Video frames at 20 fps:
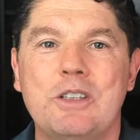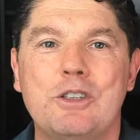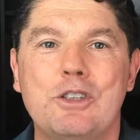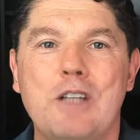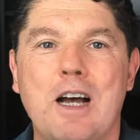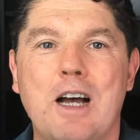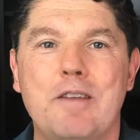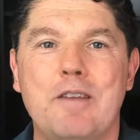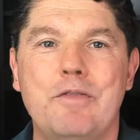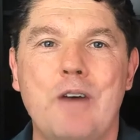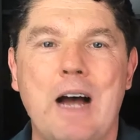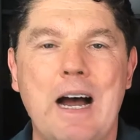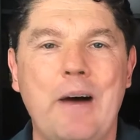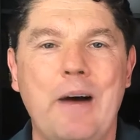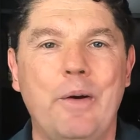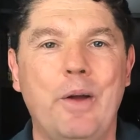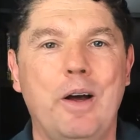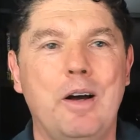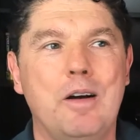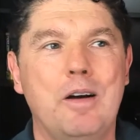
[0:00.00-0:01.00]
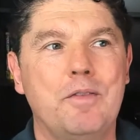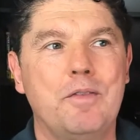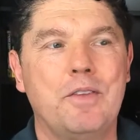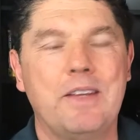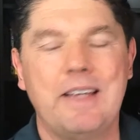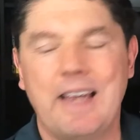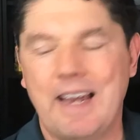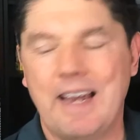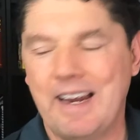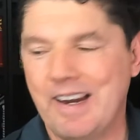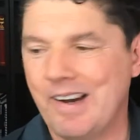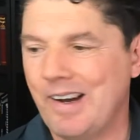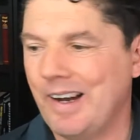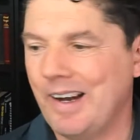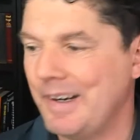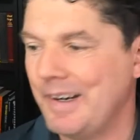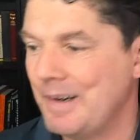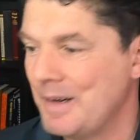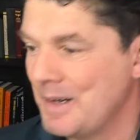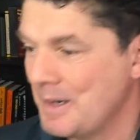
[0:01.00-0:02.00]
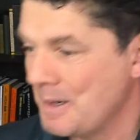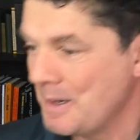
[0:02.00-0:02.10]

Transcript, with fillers: stuff out of the AI.